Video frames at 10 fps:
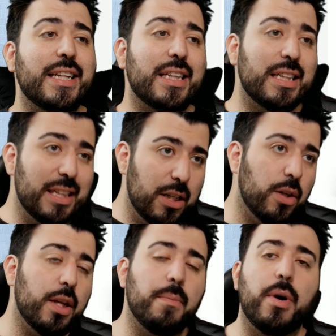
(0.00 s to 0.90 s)
that
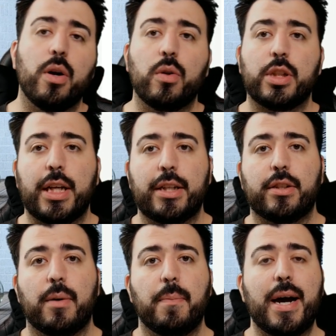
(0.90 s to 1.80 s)
literally Moto
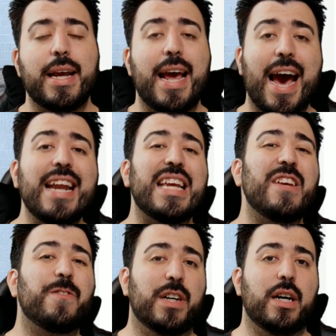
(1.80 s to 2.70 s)
changed their mind at
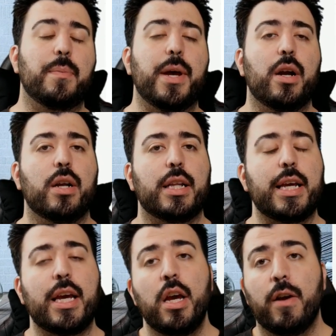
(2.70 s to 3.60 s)
IFA
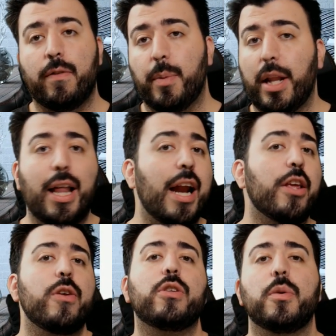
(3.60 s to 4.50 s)
apparently. From what a lot
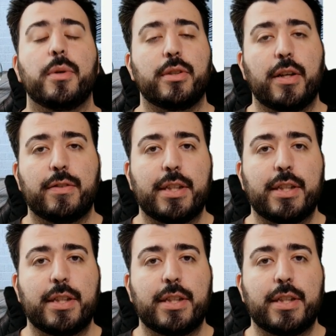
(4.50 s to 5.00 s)
of YouTubers